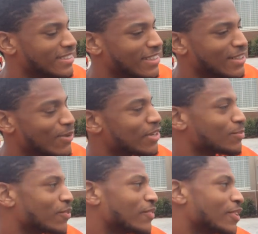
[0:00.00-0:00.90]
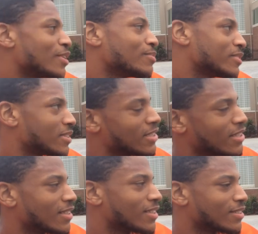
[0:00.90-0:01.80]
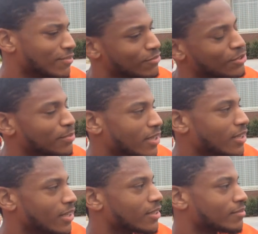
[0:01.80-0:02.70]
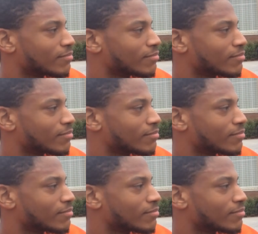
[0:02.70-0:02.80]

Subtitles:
watch more film, just duplicate that.